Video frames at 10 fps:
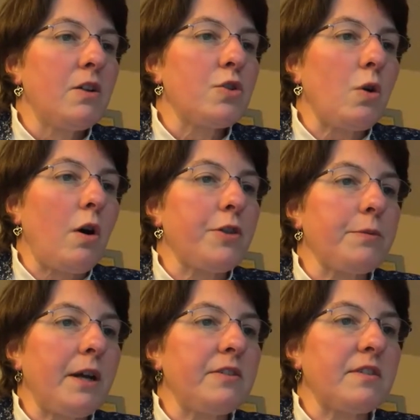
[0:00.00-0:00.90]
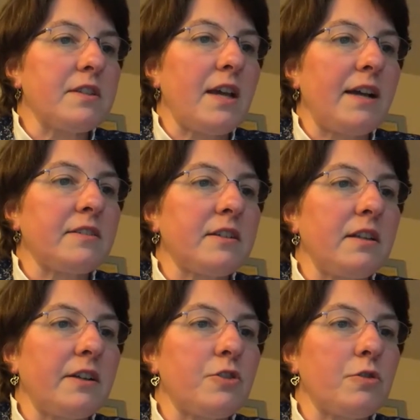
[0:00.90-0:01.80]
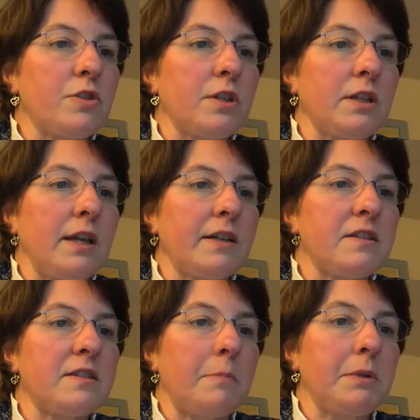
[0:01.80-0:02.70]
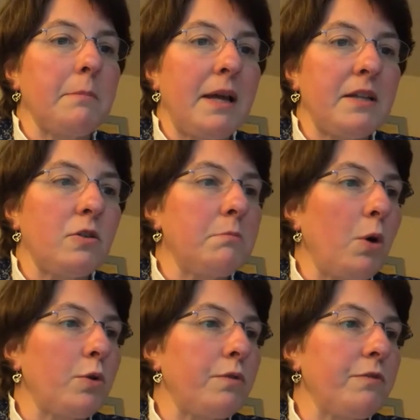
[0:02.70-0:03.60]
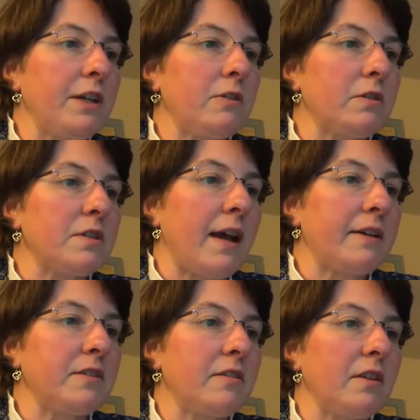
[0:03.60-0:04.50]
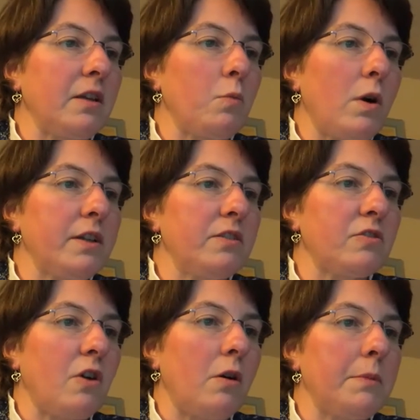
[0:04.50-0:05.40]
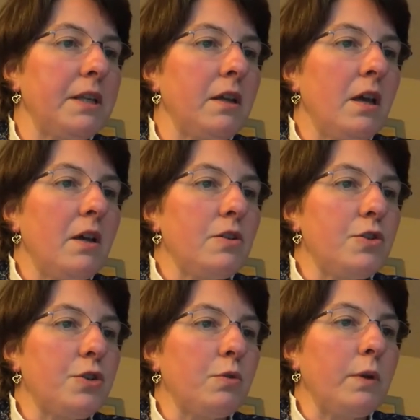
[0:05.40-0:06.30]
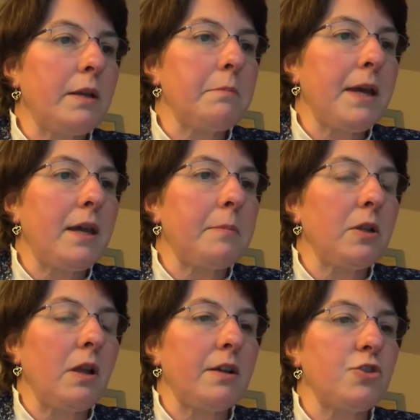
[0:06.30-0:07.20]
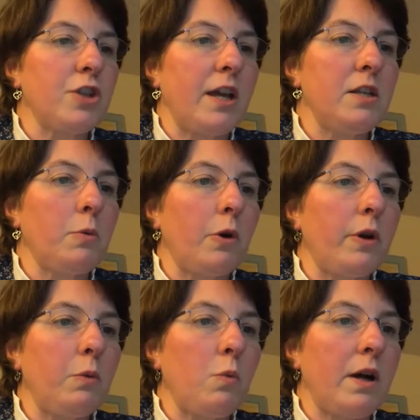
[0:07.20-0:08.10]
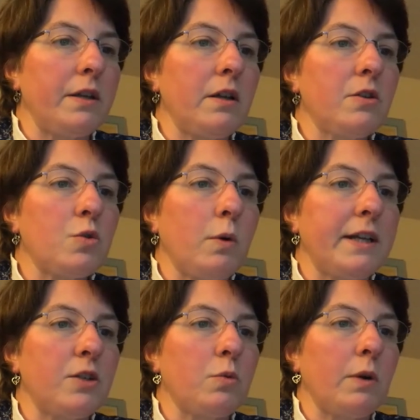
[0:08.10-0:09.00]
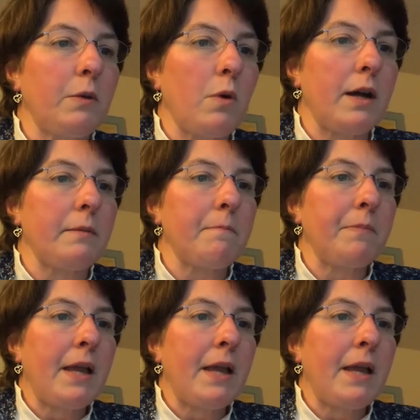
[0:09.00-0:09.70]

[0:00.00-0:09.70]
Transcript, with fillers: to authorize the tax collector to collect supplemental motor vehicle taxes in one installment due and payable on January 1, 2021.